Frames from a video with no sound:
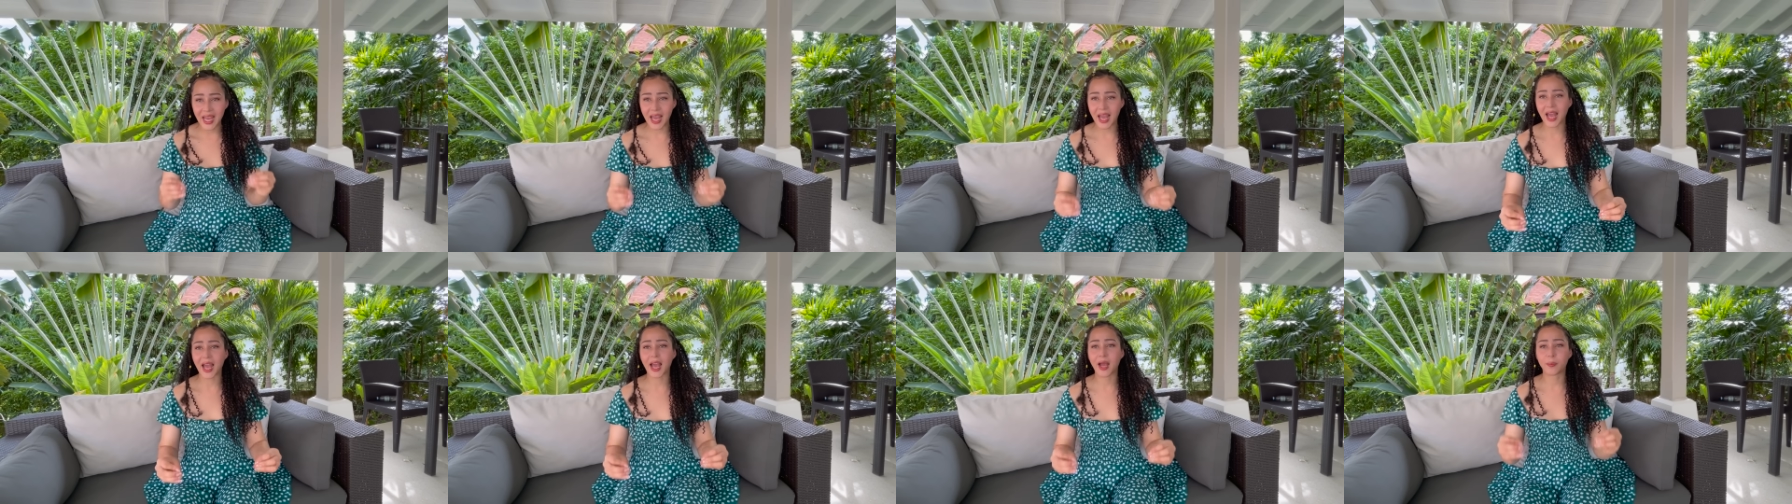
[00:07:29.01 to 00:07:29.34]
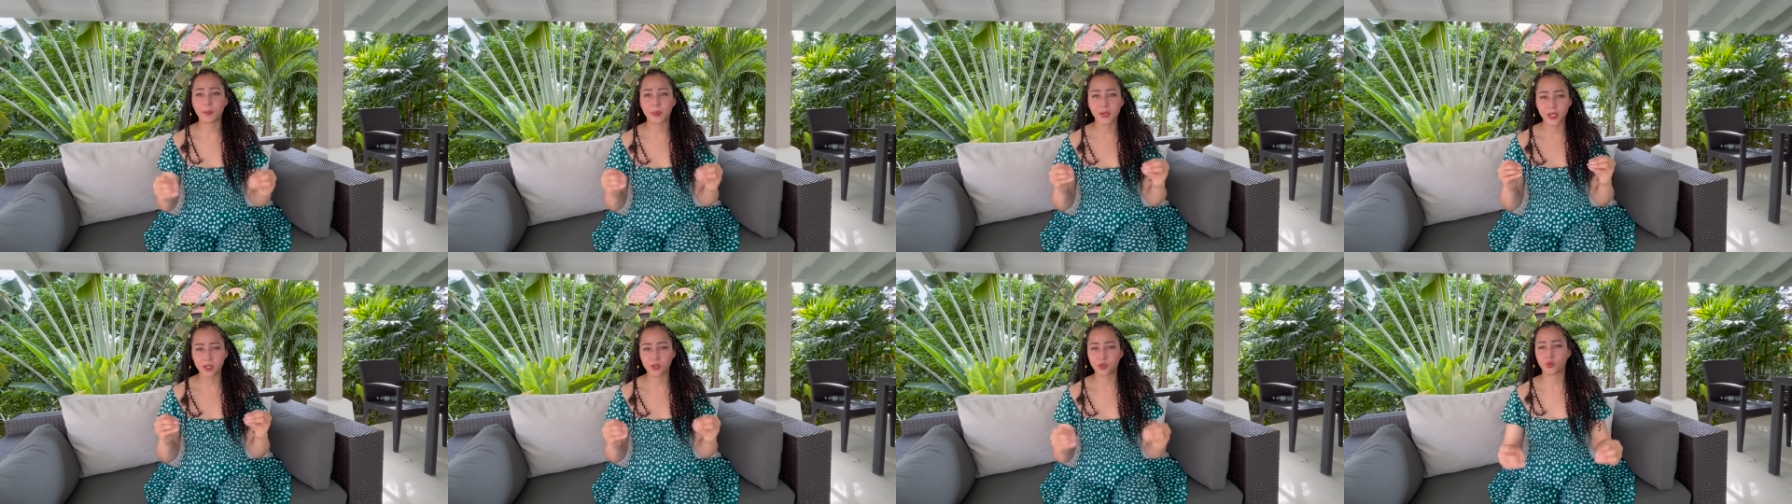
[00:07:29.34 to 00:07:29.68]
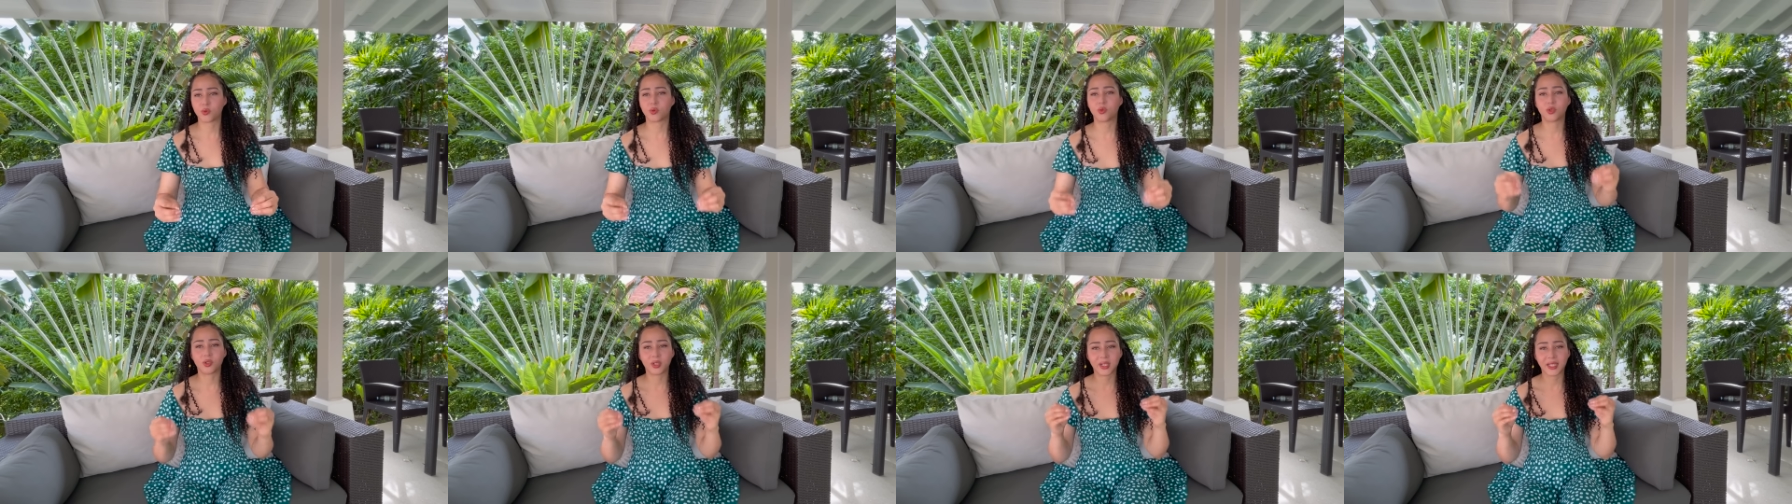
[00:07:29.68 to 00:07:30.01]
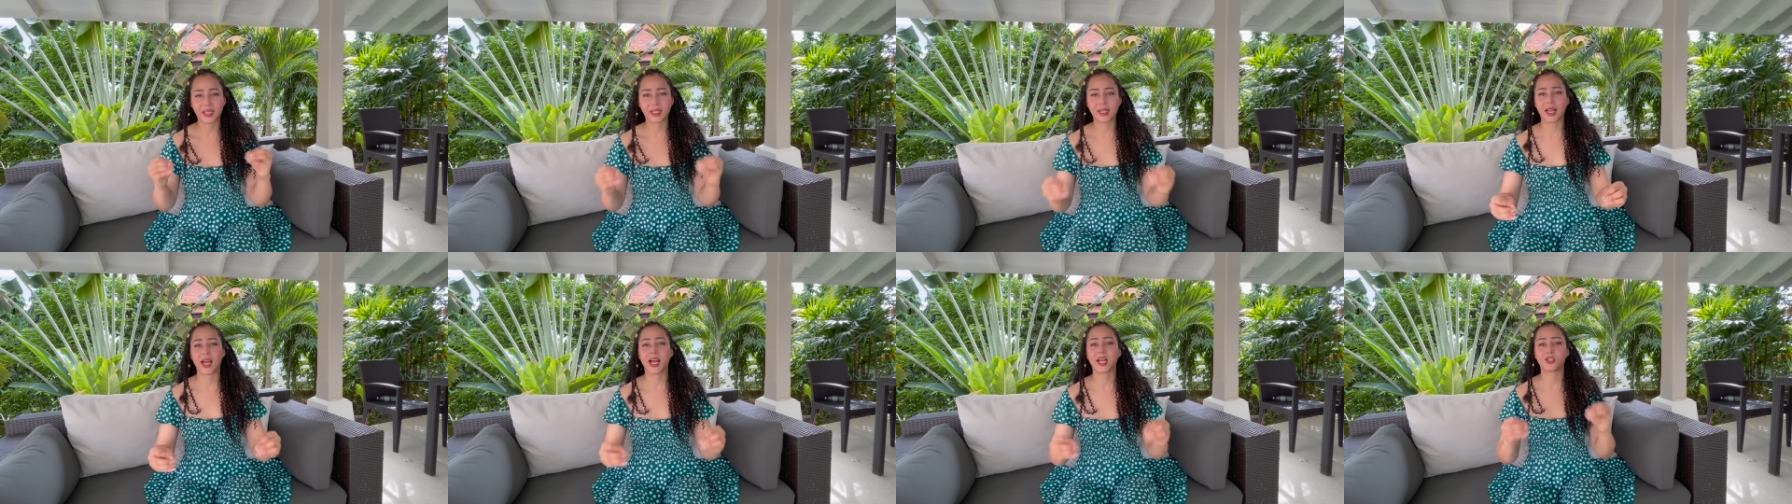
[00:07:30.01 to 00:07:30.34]
app and tool and
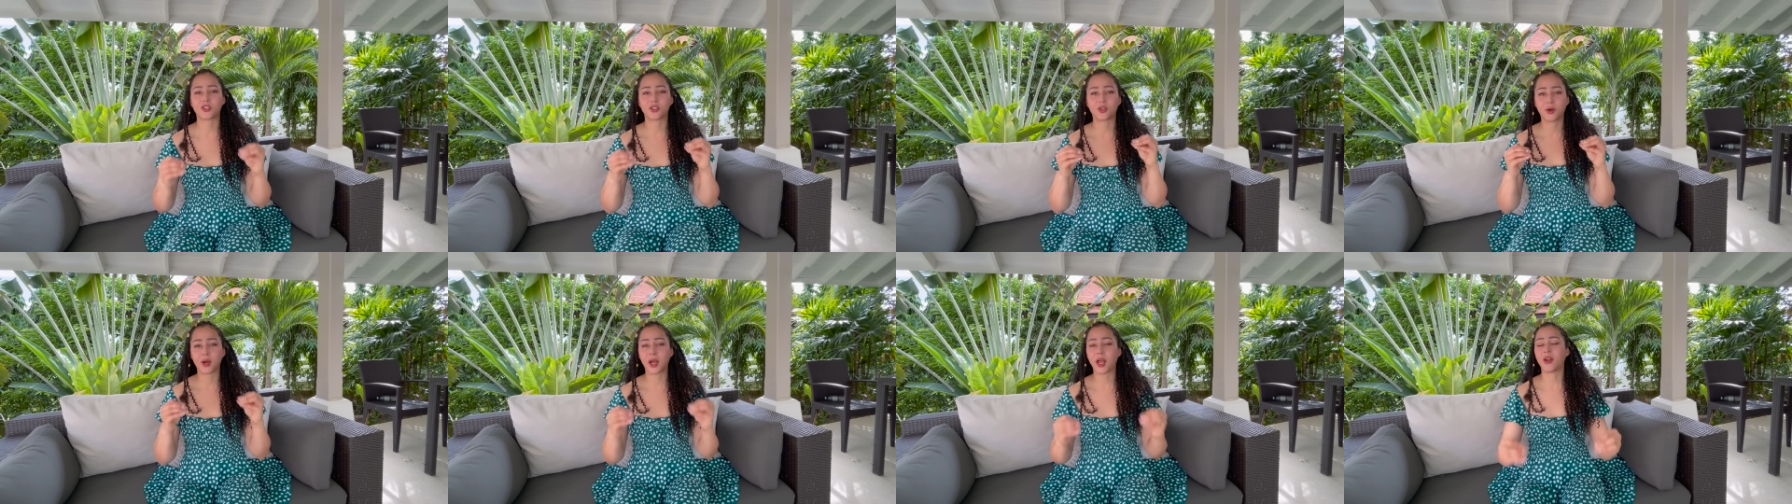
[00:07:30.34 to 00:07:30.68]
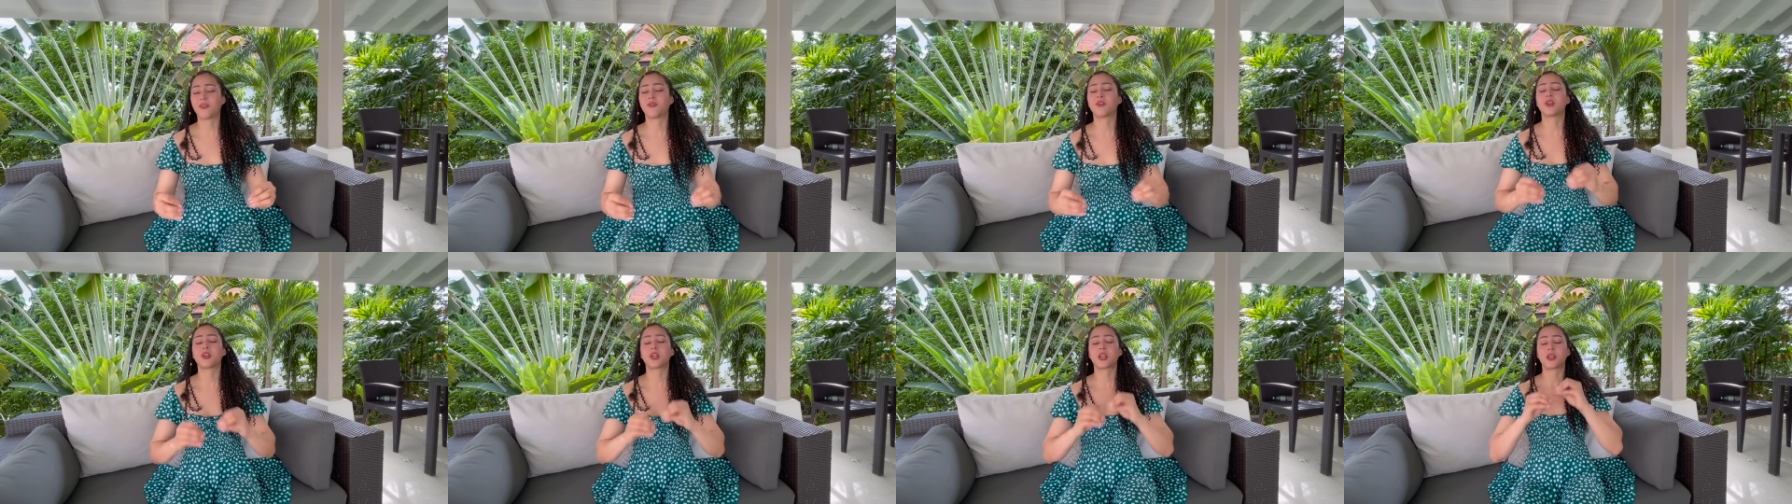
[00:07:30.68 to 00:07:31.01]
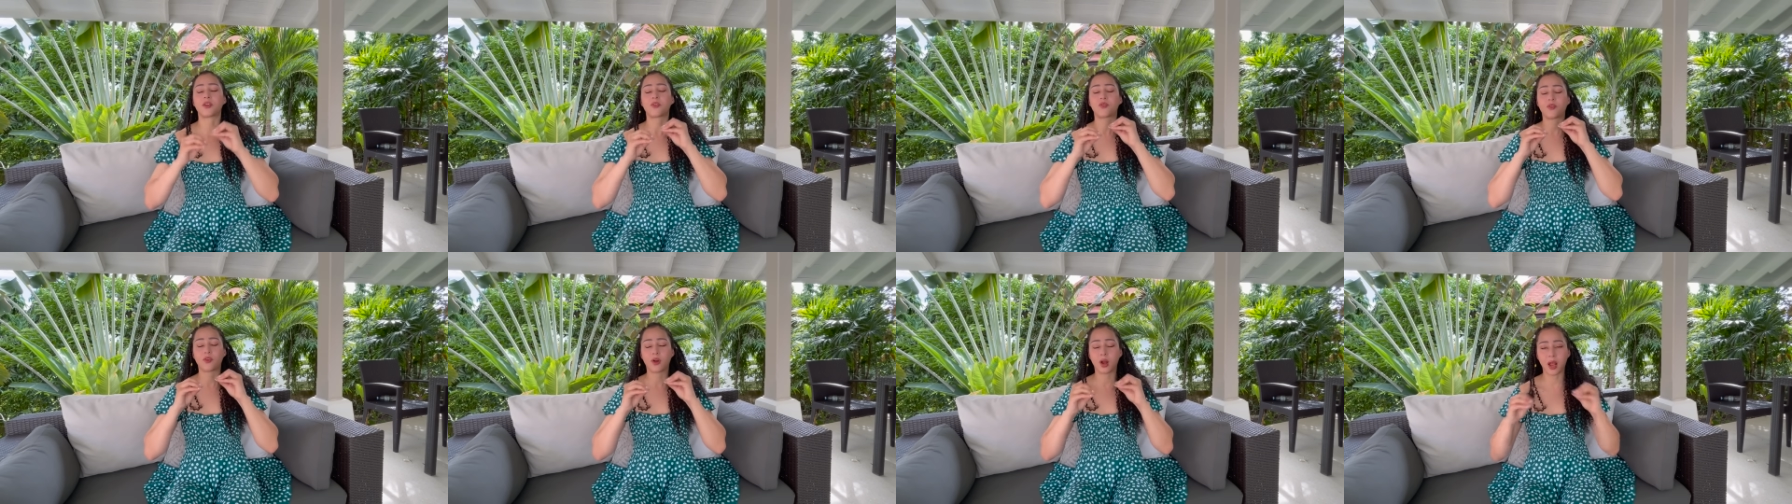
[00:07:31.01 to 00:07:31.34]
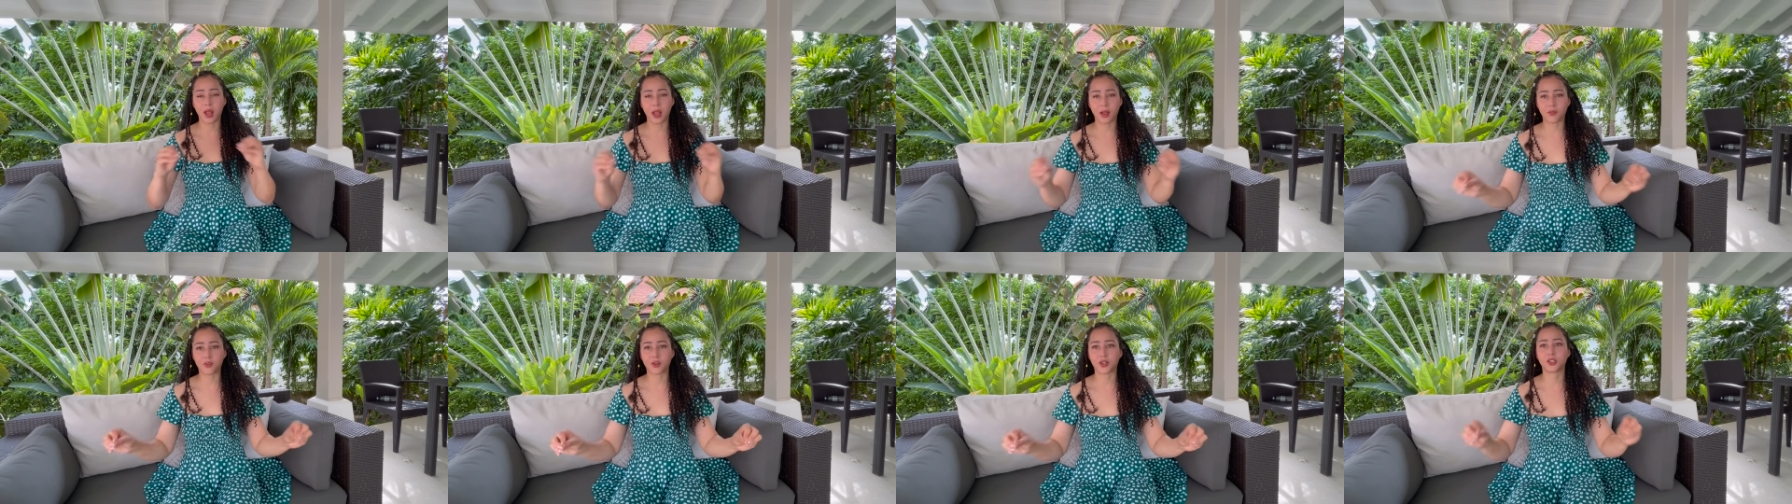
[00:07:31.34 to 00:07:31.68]
class you'll ever need
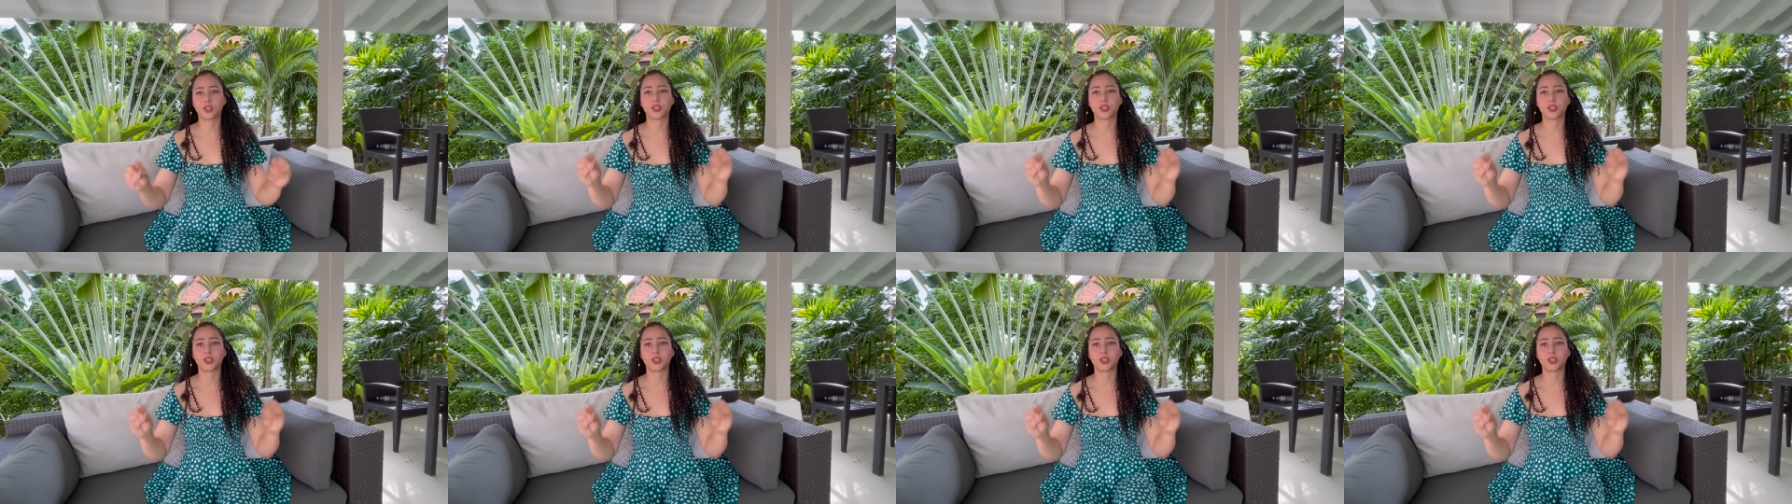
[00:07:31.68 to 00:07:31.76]
forever